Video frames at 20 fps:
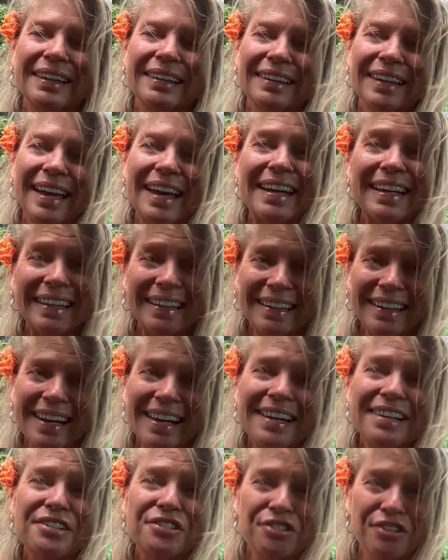and let
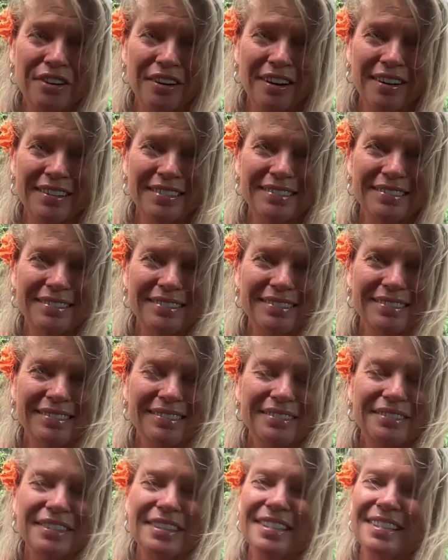nature,
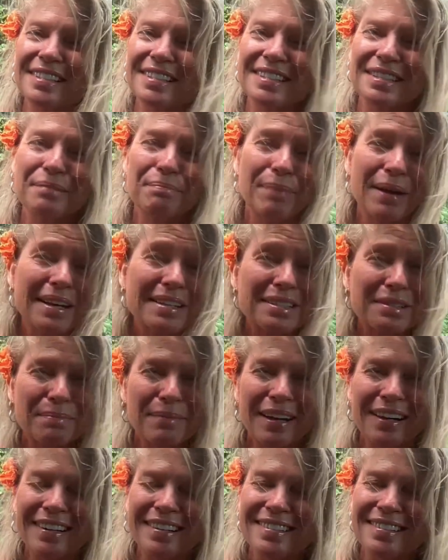which is the
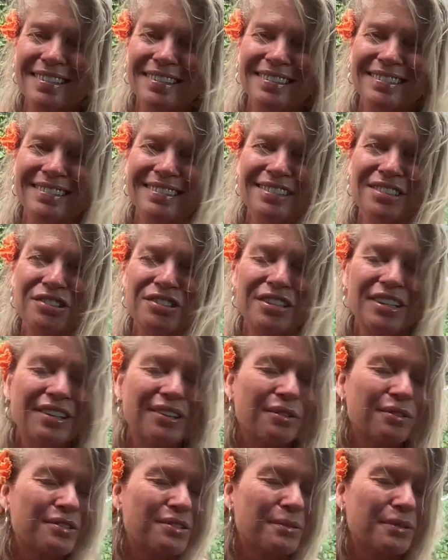best medicine, she
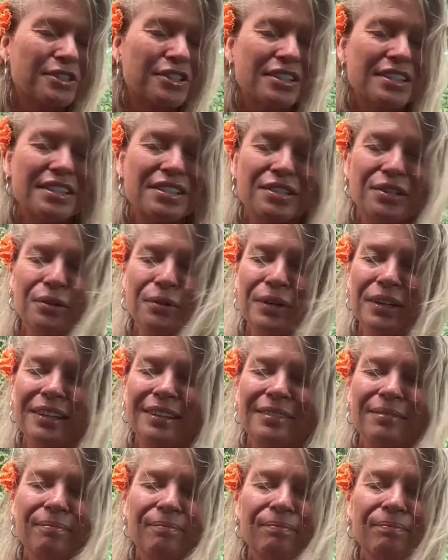knows what she's
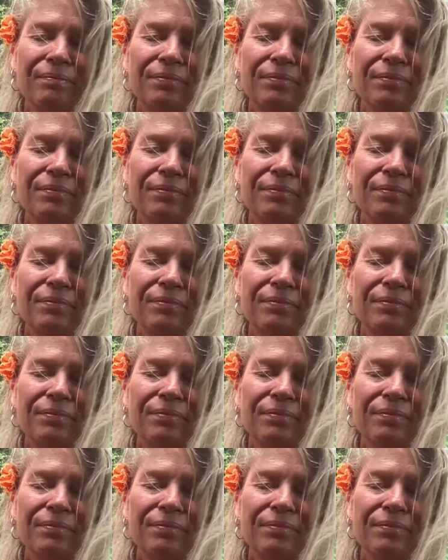doing,